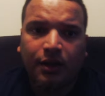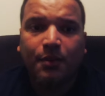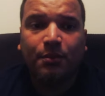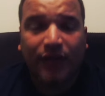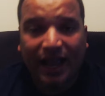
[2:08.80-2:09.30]

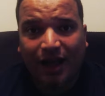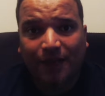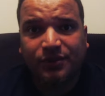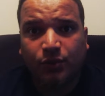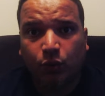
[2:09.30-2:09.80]
Black
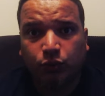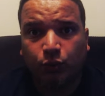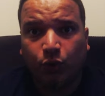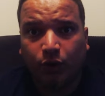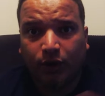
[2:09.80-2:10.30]
Ops Cold
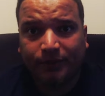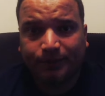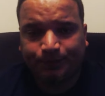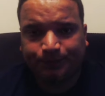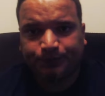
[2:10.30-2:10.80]
War
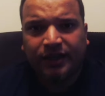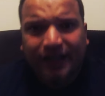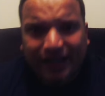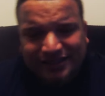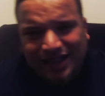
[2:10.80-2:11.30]

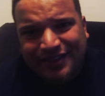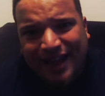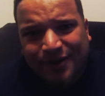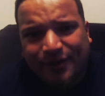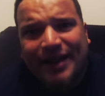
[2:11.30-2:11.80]
is not
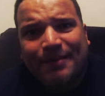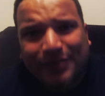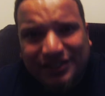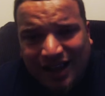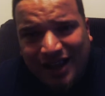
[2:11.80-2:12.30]
that great
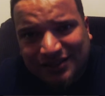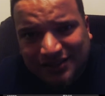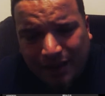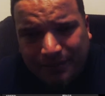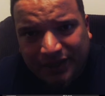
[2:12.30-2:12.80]
besides
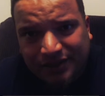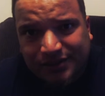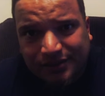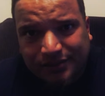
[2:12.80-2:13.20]
zombies.